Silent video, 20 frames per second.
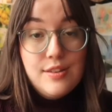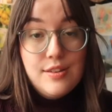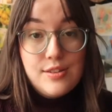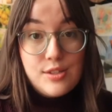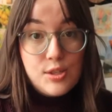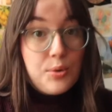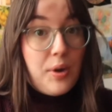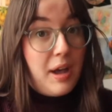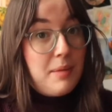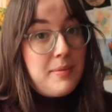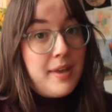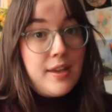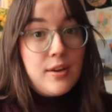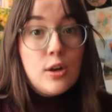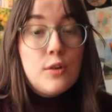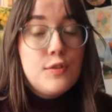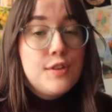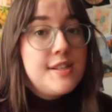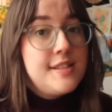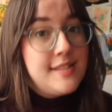So I made
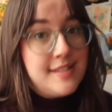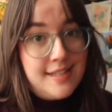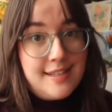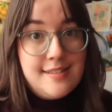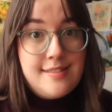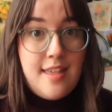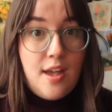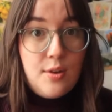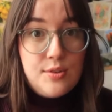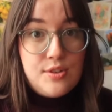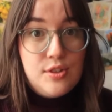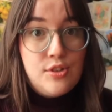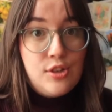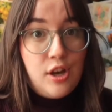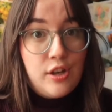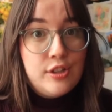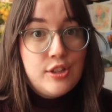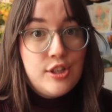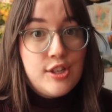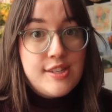over
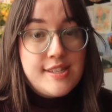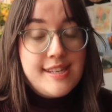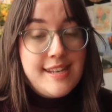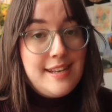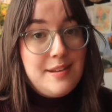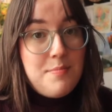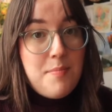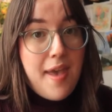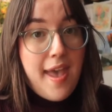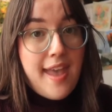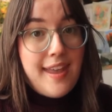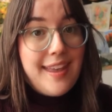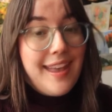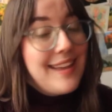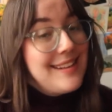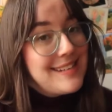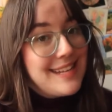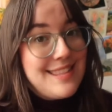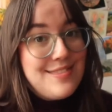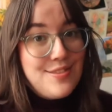$6,000 in May,
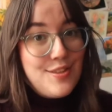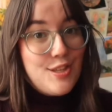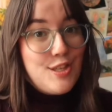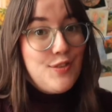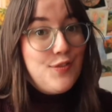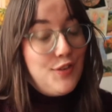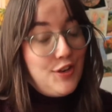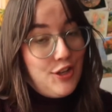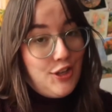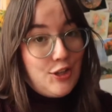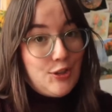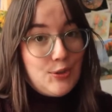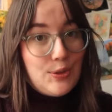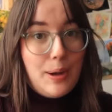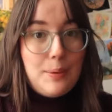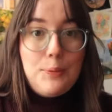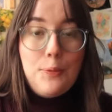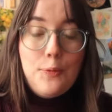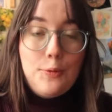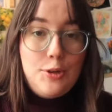and in this video,
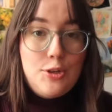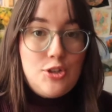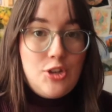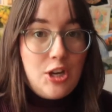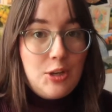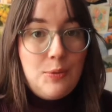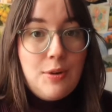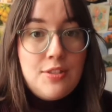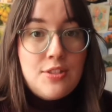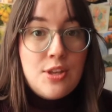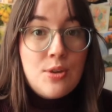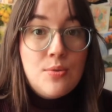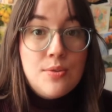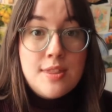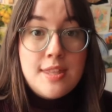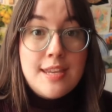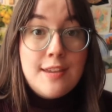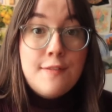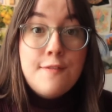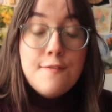I'm going to be sharing with you
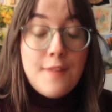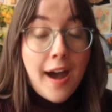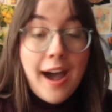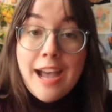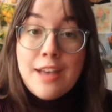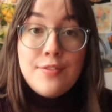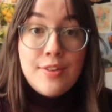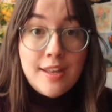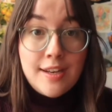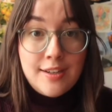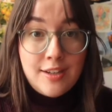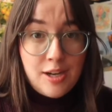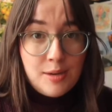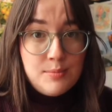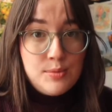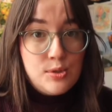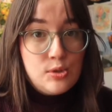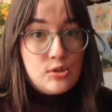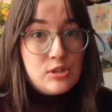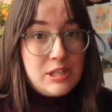the 5 income
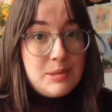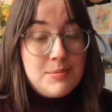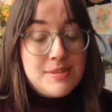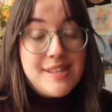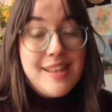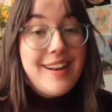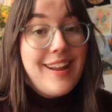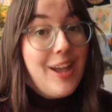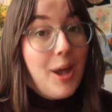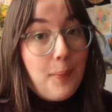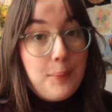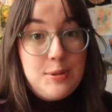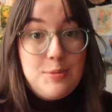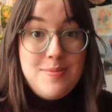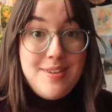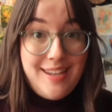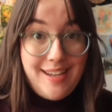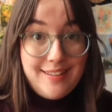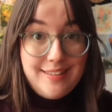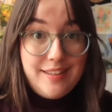streams that helped
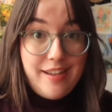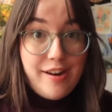me get